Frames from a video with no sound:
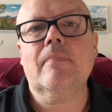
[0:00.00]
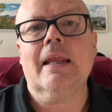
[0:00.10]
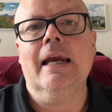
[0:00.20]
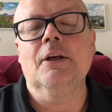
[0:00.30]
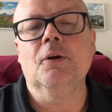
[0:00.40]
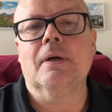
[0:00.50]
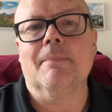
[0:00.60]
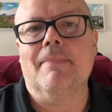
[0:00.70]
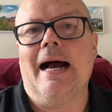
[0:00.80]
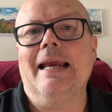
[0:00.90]
and you
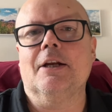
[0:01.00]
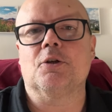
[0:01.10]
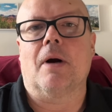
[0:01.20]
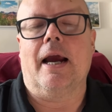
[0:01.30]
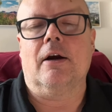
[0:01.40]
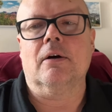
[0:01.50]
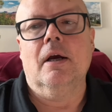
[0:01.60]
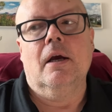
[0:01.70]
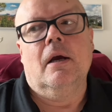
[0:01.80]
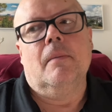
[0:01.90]
can buy a dryer,
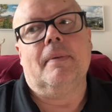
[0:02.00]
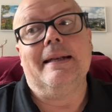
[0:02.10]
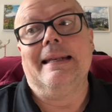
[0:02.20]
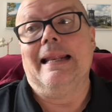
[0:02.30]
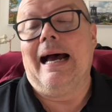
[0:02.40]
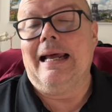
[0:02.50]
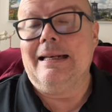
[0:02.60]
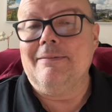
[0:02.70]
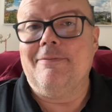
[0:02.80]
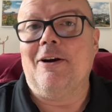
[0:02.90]
but
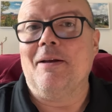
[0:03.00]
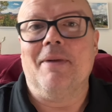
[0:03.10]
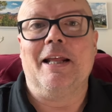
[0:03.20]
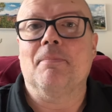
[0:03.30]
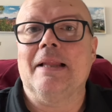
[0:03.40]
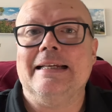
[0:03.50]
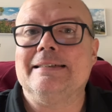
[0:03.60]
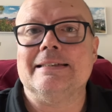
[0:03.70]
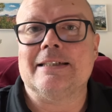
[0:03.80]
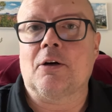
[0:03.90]
not very many
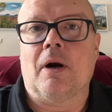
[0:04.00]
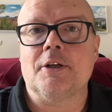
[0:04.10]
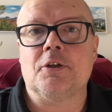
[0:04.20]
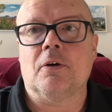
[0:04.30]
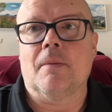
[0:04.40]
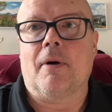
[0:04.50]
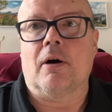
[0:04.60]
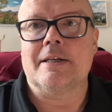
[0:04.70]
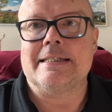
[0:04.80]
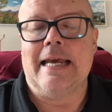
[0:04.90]
places across Europe
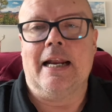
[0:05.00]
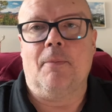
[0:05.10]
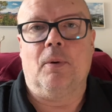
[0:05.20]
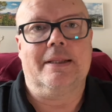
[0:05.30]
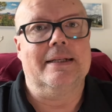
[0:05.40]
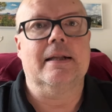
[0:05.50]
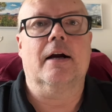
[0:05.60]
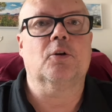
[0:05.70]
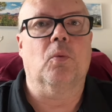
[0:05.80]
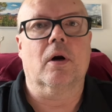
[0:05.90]
are set up with the
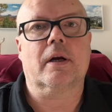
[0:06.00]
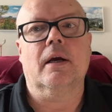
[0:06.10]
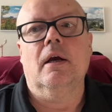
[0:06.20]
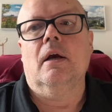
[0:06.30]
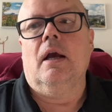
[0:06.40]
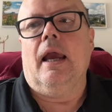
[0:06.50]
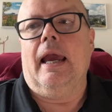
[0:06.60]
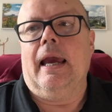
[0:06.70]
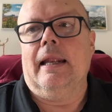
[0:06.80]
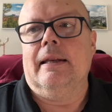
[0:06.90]
ductwork.
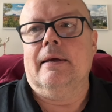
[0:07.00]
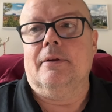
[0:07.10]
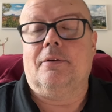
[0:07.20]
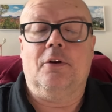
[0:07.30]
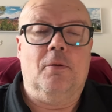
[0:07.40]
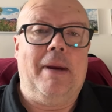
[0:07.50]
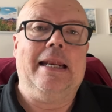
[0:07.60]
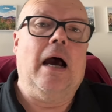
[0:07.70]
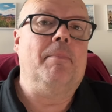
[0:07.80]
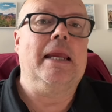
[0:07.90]
And so you may
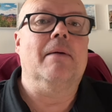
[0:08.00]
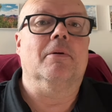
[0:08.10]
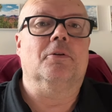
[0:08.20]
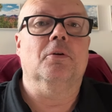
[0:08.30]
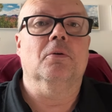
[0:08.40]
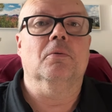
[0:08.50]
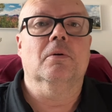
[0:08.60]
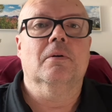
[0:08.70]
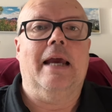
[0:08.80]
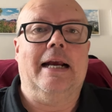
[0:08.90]
not be able to
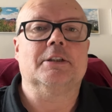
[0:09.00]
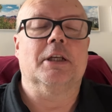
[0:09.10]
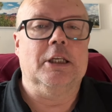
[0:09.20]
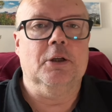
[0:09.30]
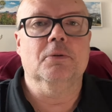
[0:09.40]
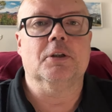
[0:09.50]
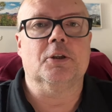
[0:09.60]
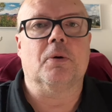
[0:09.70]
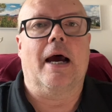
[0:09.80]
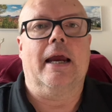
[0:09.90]
actually use a
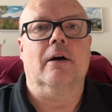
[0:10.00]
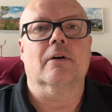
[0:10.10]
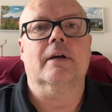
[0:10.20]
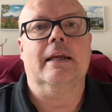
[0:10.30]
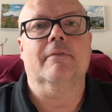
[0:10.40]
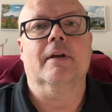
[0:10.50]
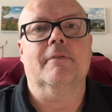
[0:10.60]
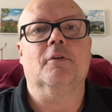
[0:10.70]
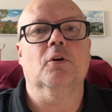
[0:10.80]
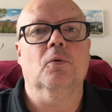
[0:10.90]
dryer even
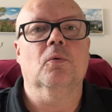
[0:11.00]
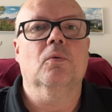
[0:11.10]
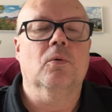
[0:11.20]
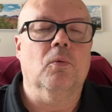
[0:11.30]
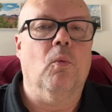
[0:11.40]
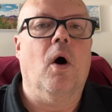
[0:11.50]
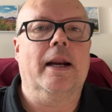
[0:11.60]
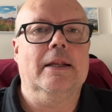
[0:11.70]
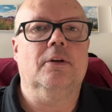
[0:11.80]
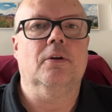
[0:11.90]
if you
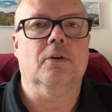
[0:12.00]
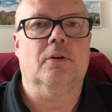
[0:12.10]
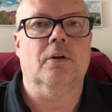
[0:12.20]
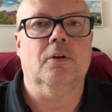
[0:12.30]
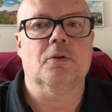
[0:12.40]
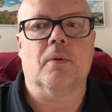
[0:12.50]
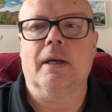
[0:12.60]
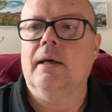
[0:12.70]
wanted to use one.